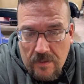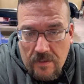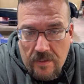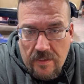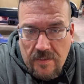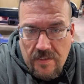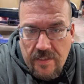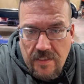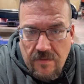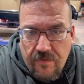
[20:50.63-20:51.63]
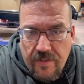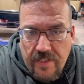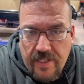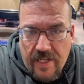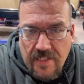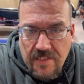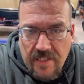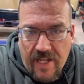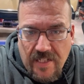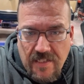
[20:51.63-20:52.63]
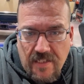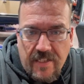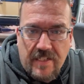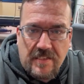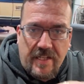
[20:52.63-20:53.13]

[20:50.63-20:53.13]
Is this for the XLS?